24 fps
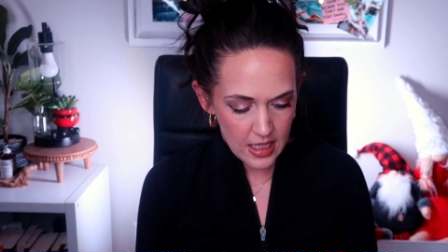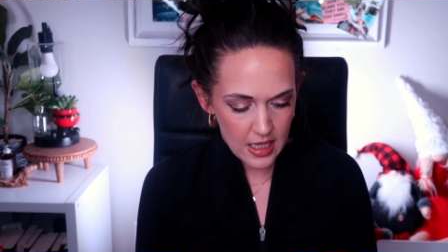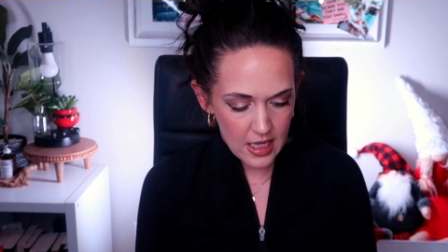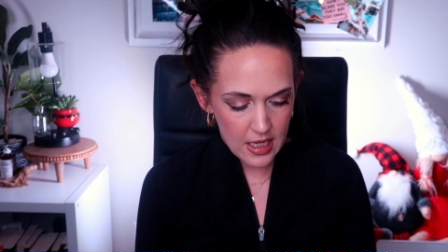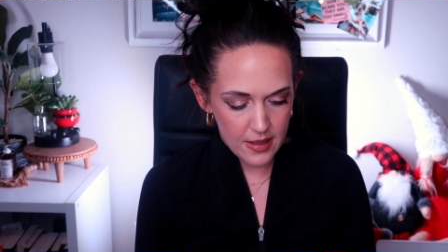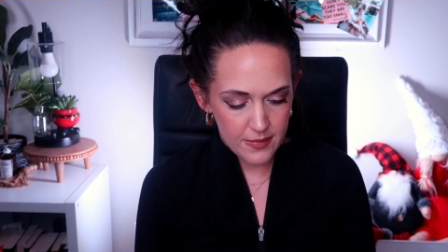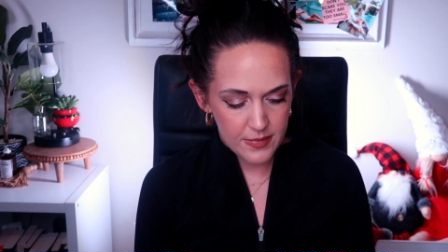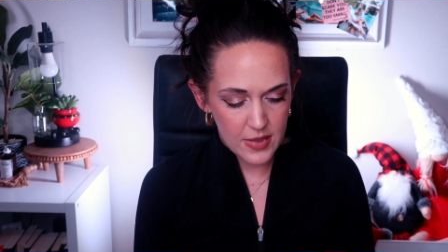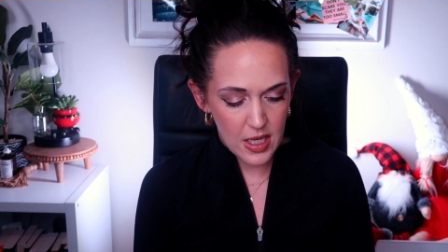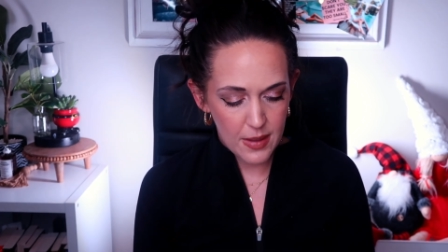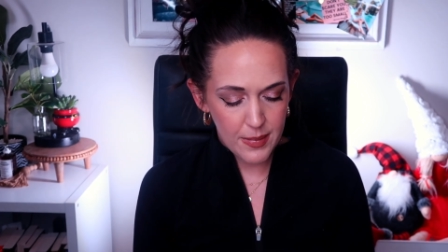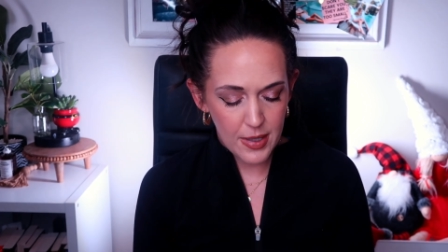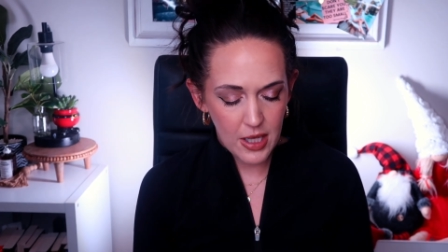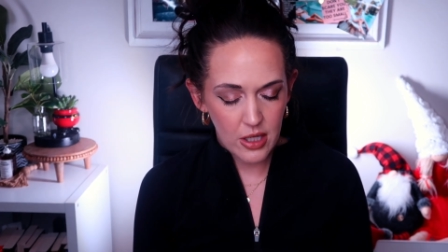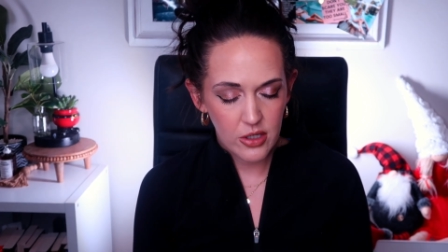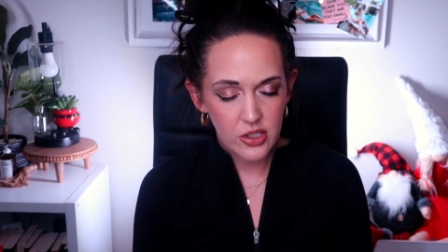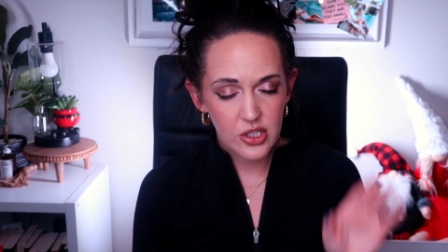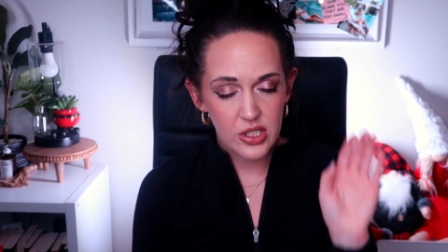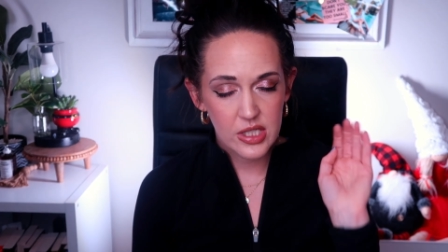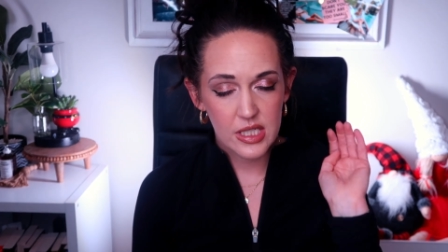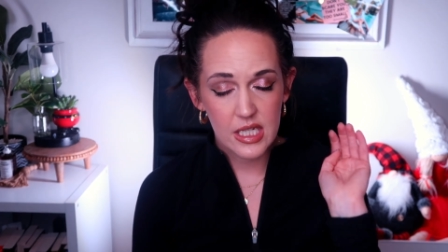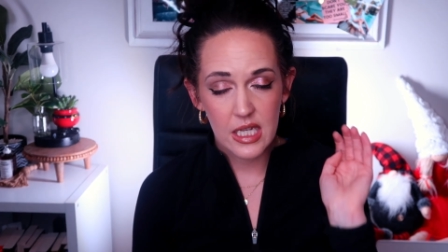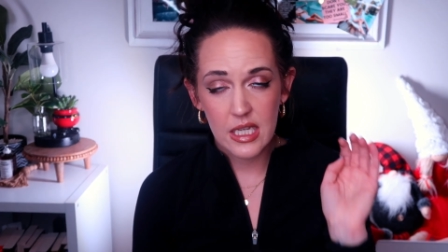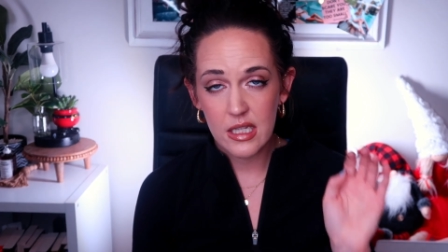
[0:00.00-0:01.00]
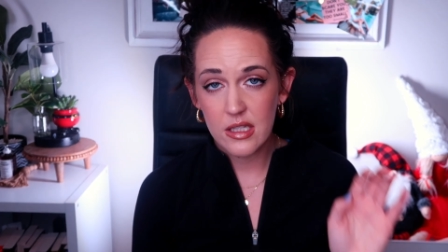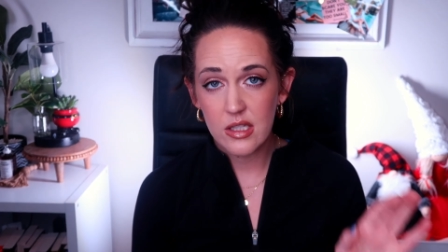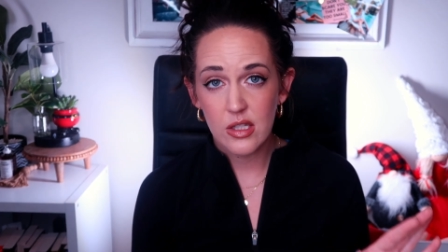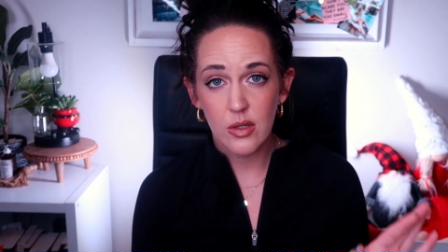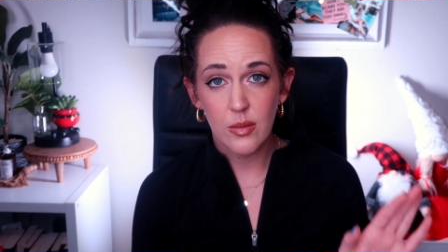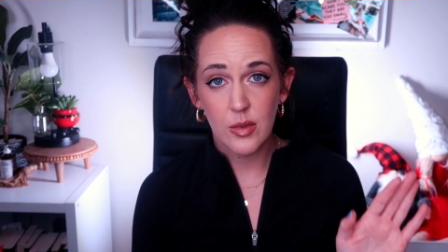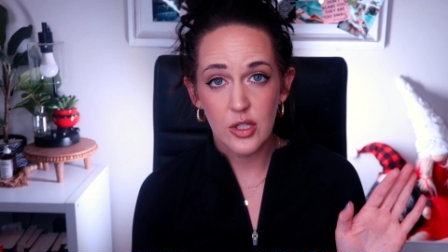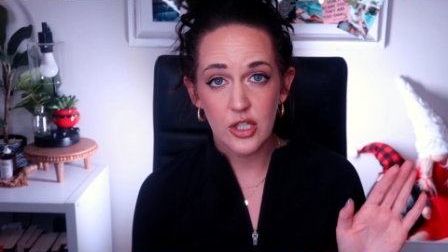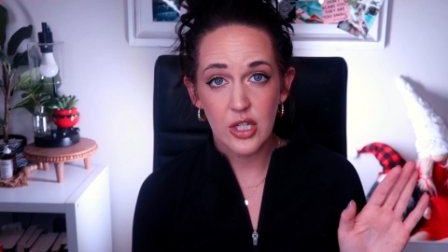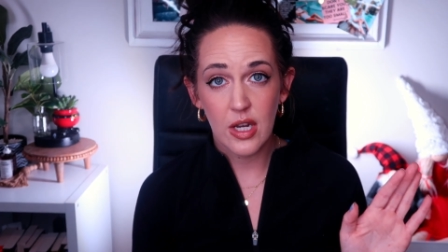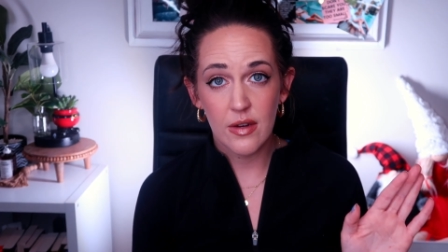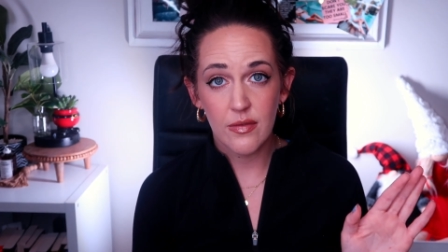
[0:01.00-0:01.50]
Um, that palette just takes
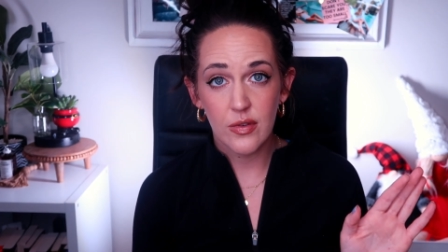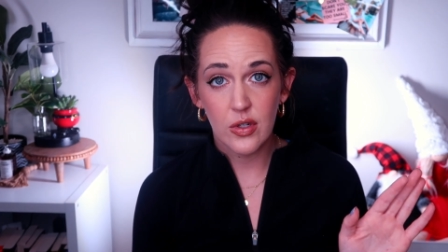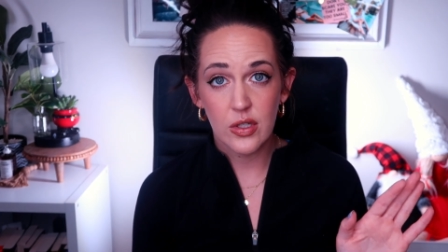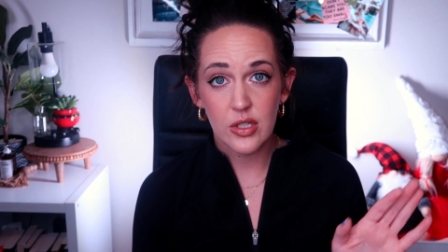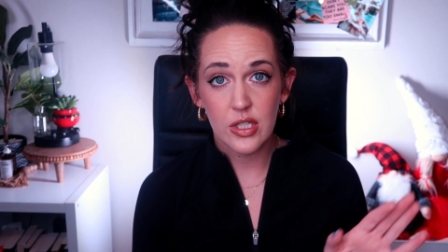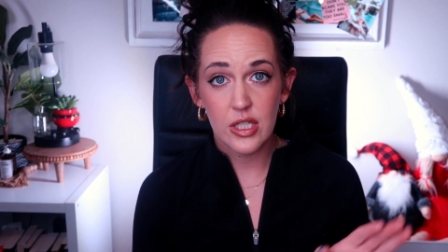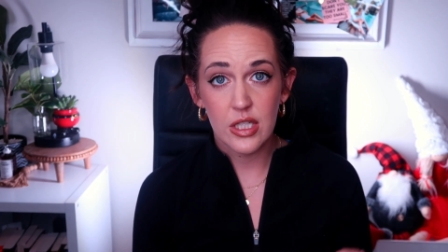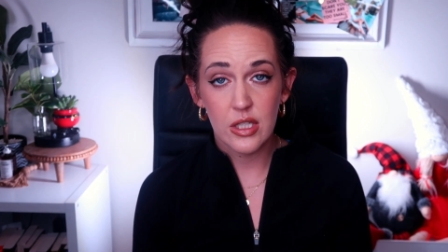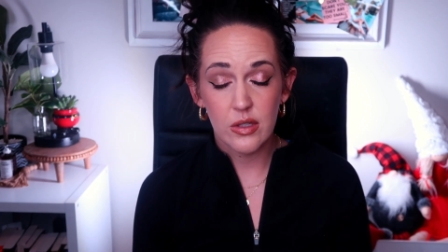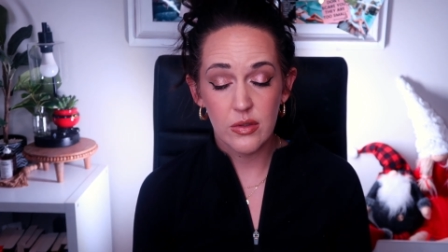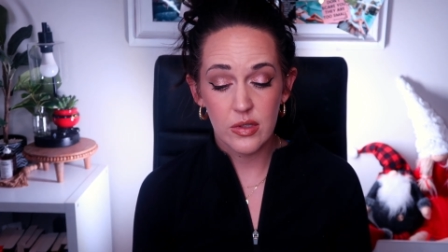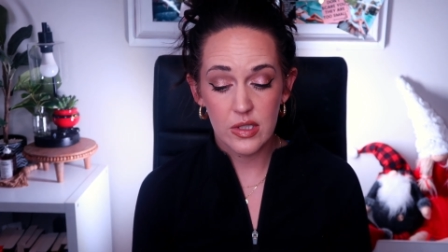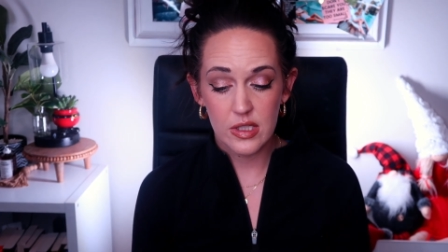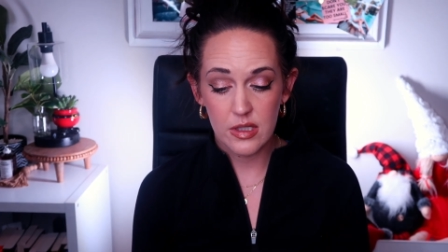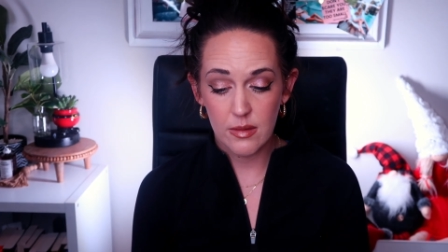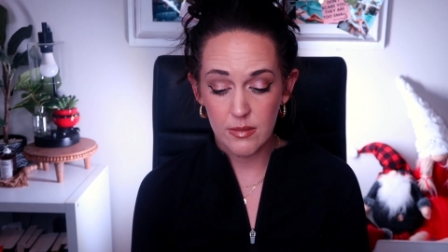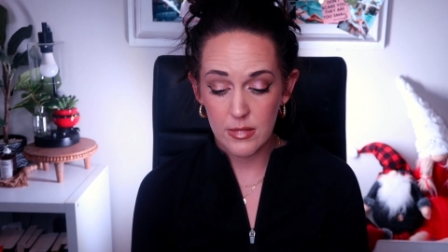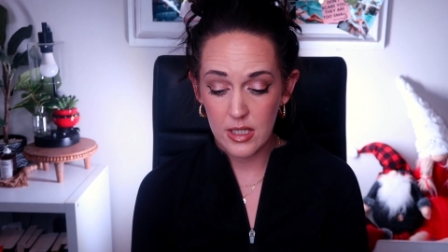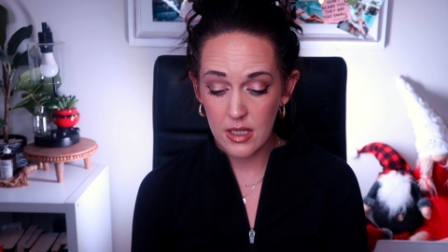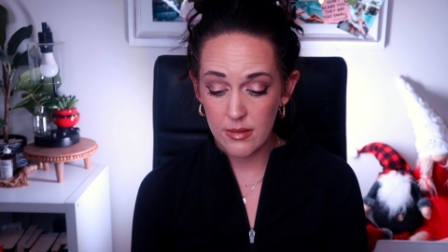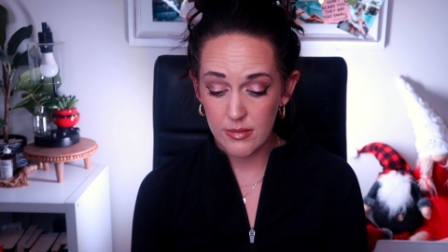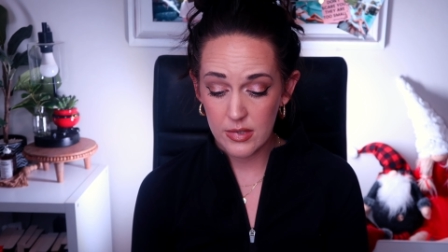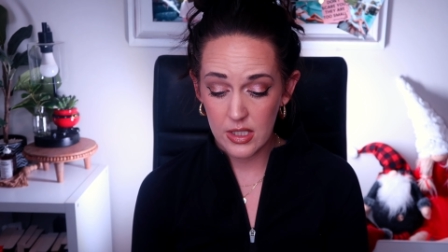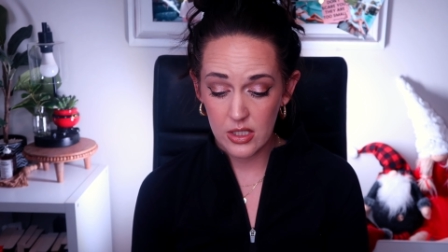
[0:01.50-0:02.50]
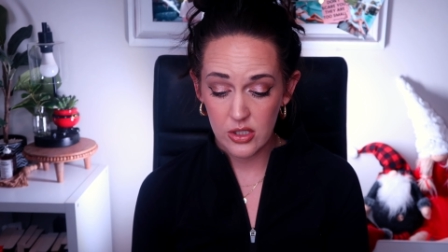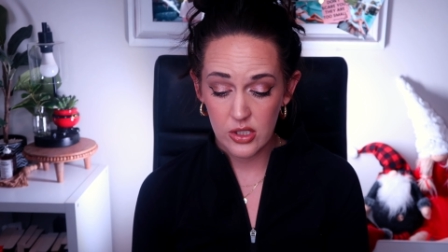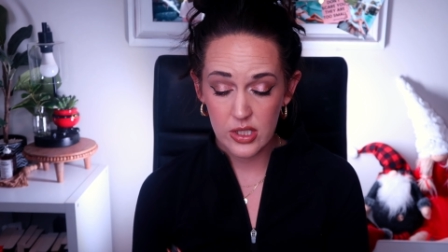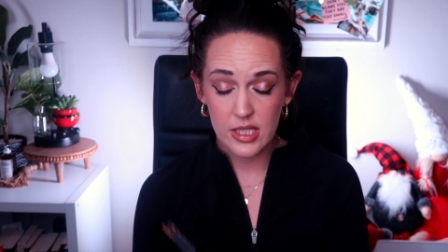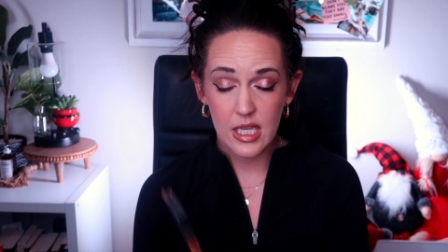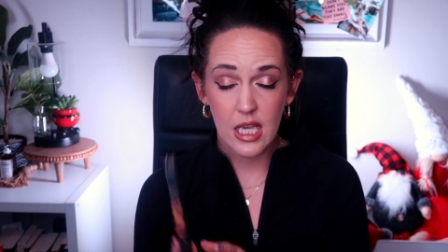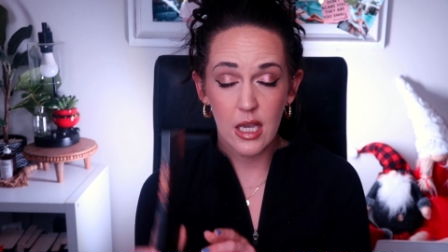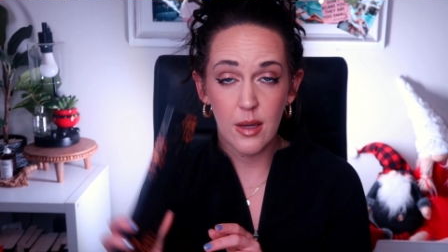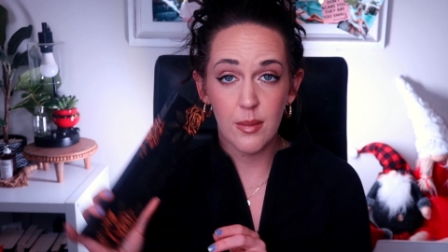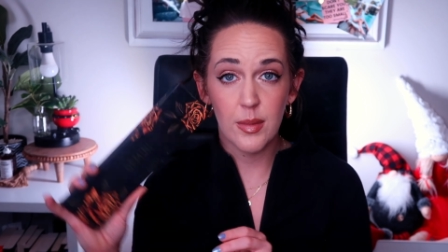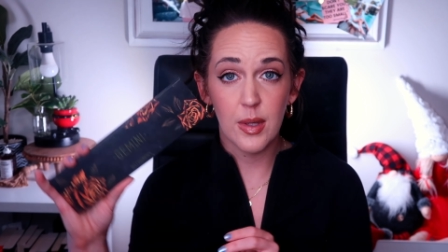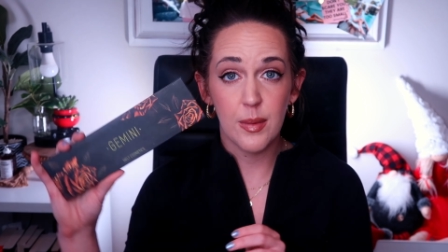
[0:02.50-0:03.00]
so much effort to use. Sometimes I
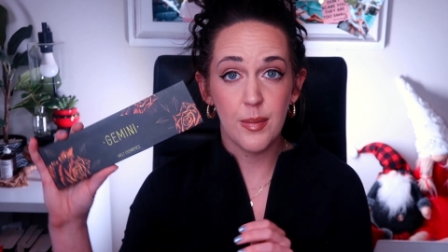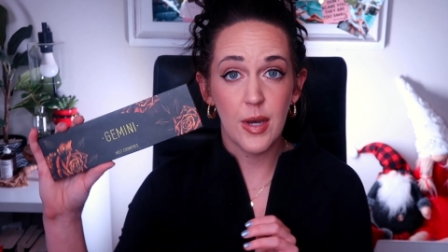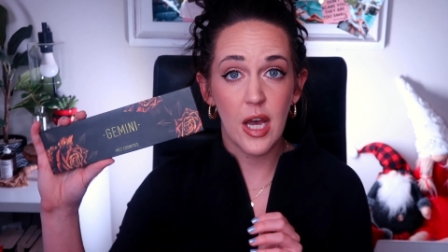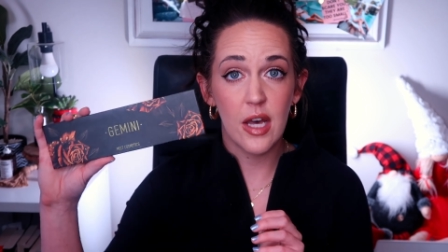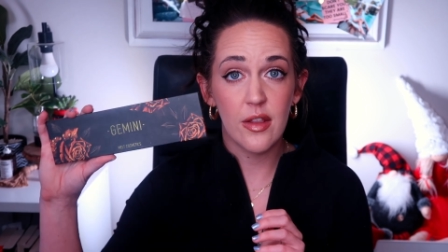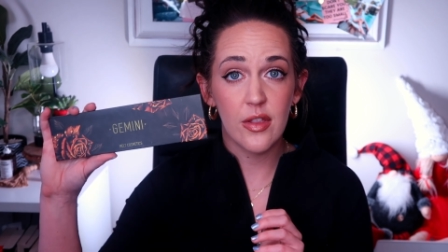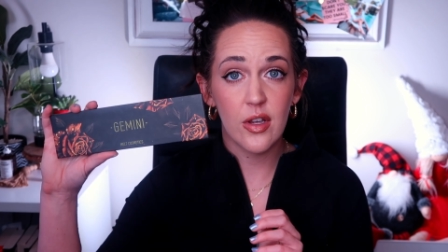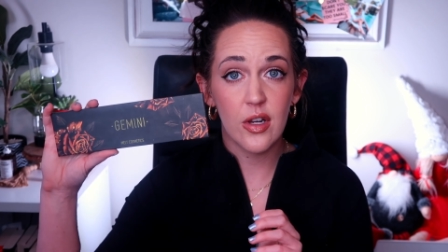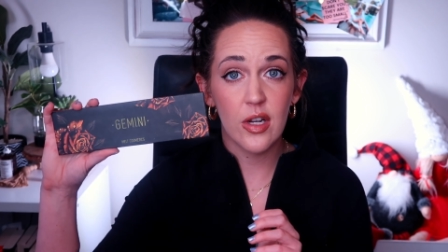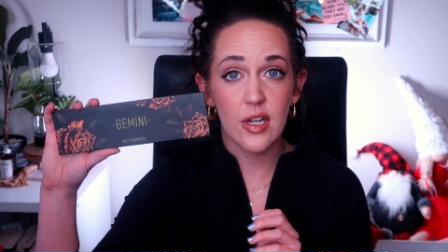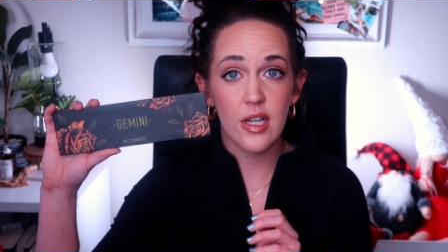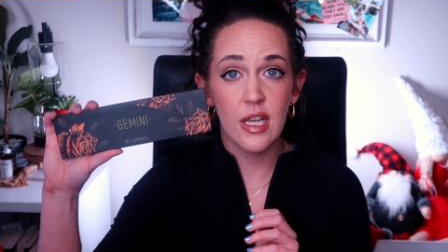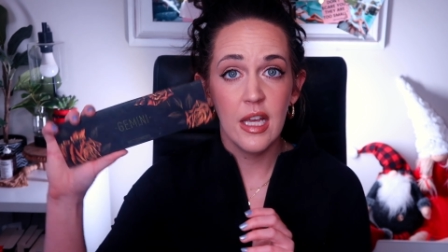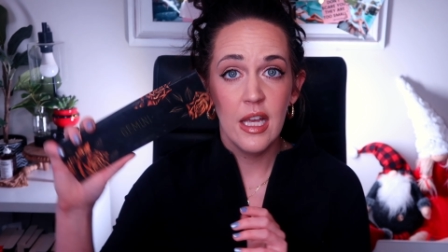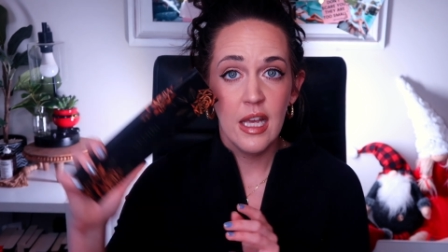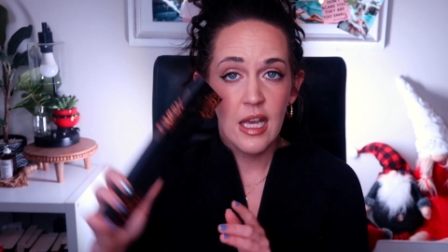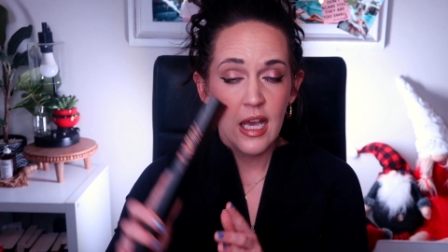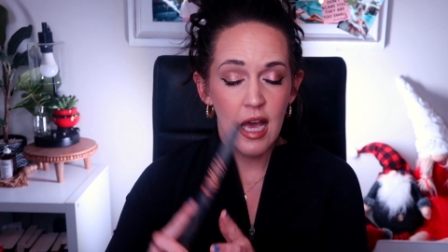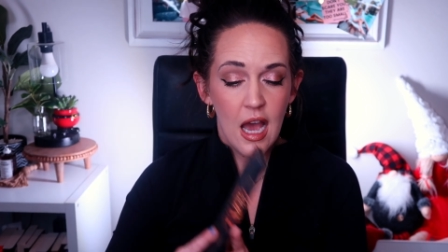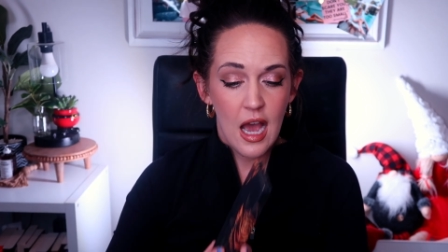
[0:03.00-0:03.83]
just can't be bothered.